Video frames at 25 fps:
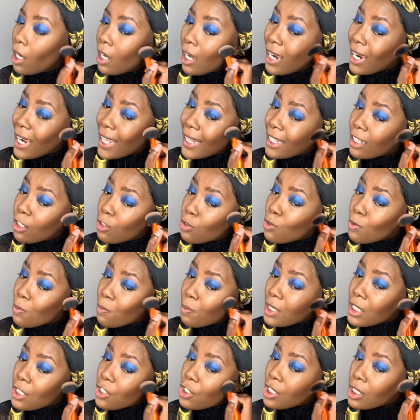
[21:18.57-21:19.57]
And then to
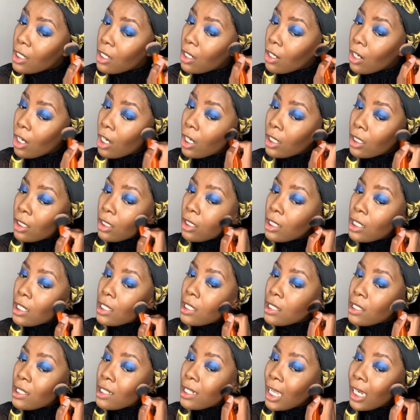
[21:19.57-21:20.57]
be cheated on
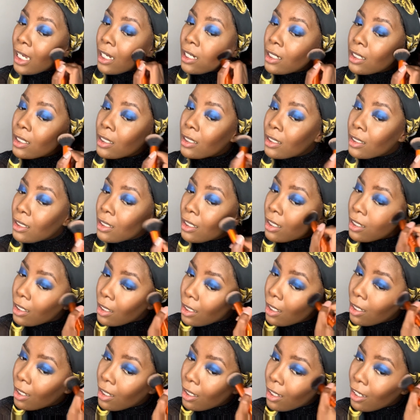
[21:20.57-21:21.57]
is like
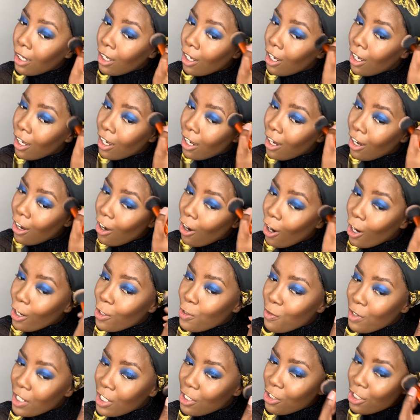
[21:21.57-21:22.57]

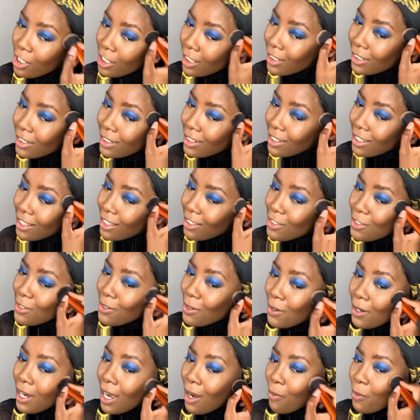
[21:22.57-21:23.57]
heart-wrenching,
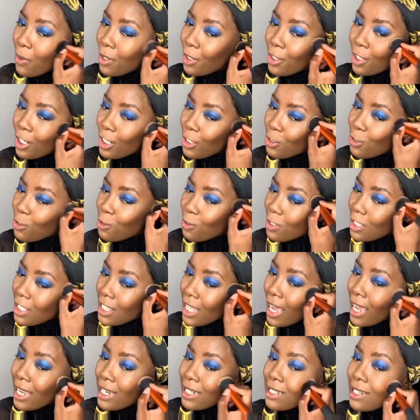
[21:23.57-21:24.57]
so I would not choose
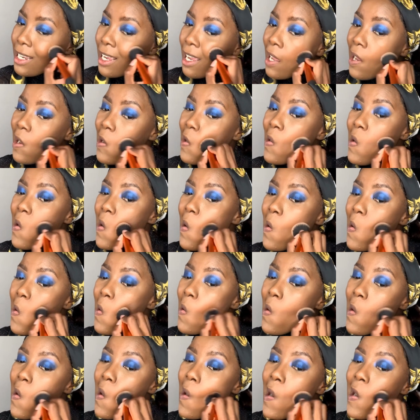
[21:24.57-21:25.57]
that,
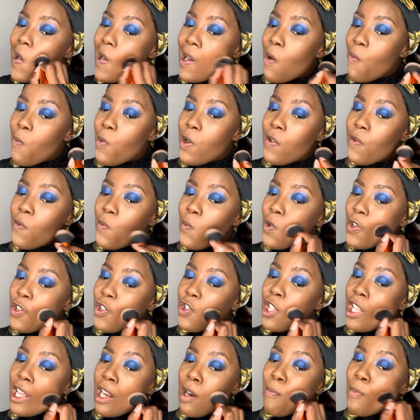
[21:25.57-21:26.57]
and I wouldn't wish
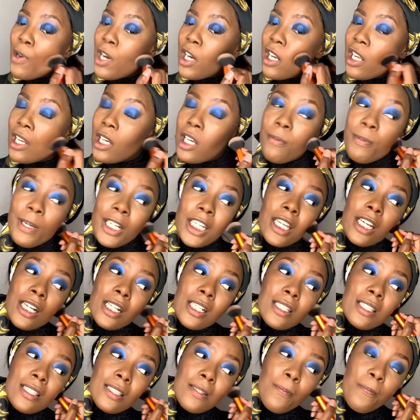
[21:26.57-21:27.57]
that upon anybody
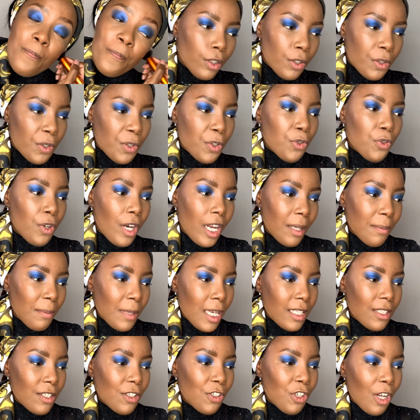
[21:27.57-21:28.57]
else. You strike me
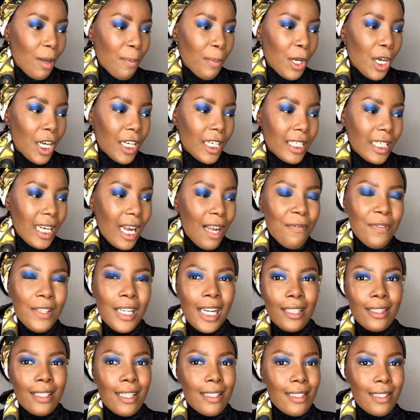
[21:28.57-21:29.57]
as a shopaholic. I feel
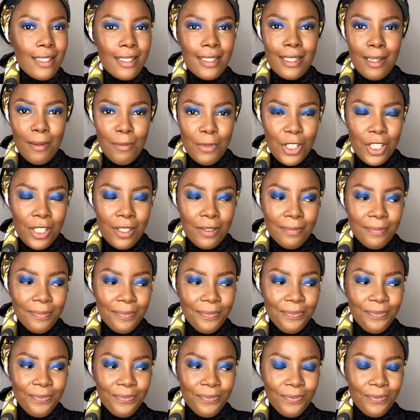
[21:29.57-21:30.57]
like that's an assumption,
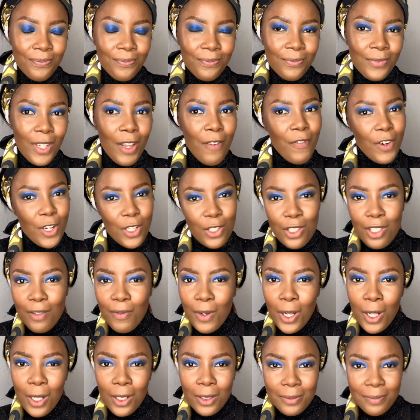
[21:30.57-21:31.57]
first of
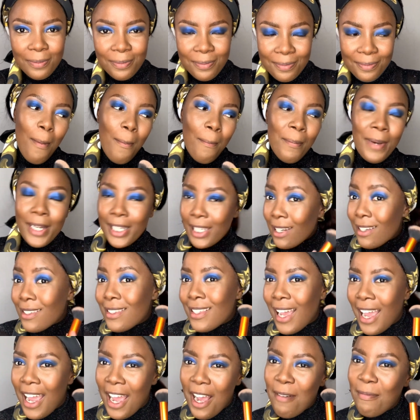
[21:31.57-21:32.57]
all, but yes,
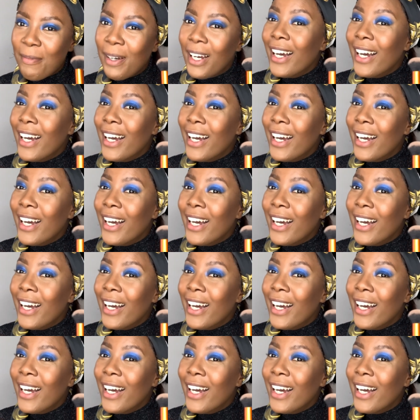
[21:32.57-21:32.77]
I am.